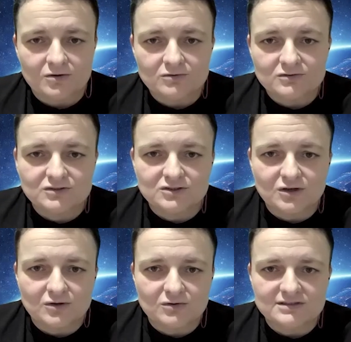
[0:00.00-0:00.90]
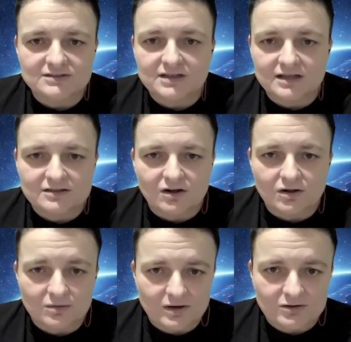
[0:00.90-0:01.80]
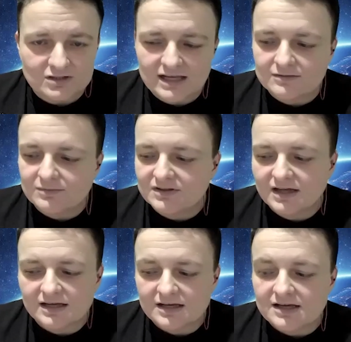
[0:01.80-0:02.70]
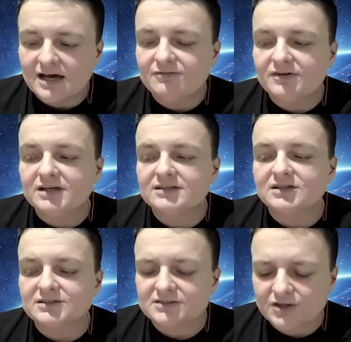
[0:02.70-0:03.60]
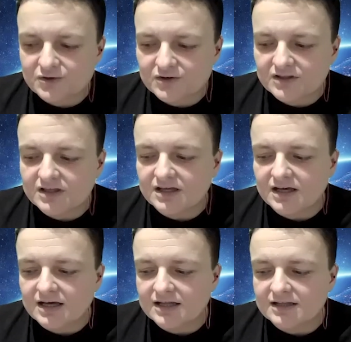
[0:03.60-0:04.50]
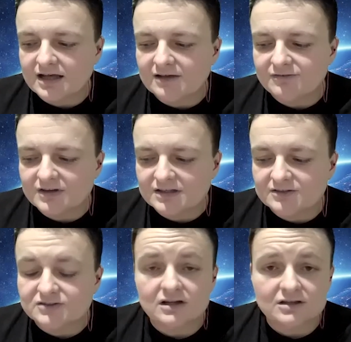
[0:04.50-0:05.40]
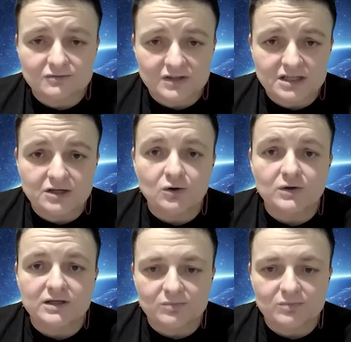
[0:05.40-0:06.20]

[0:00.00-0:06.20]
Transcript: so it's not all about that. But yeah, I think it's insecurity and I think there's a lot of ego in